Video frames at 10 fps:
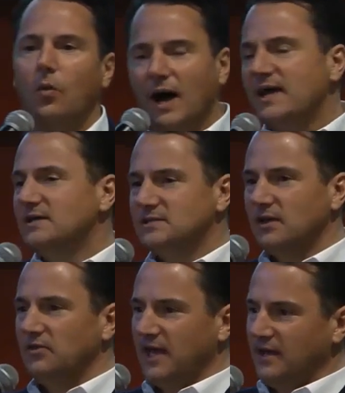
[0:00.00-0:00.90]
Why is
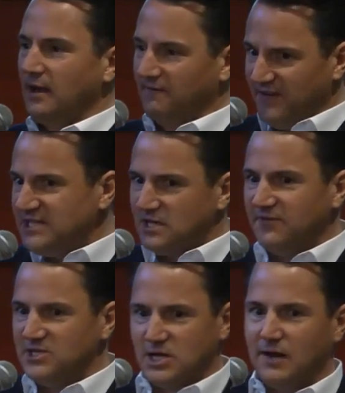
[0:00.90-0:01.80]
it that a
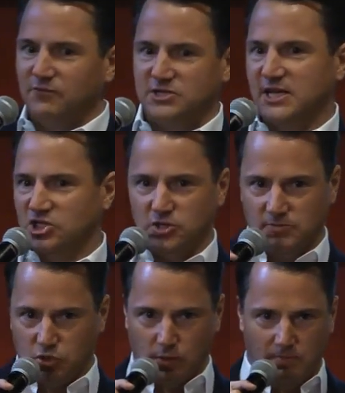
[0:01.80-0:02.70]
face-to-face
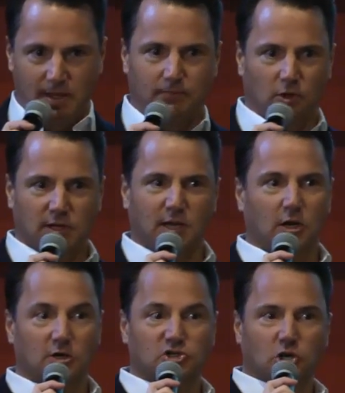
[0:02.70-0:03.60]
conversation between people can
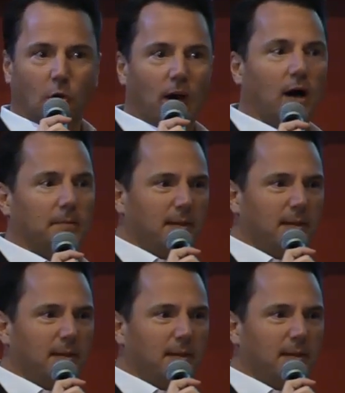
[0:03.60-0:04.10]
go so well?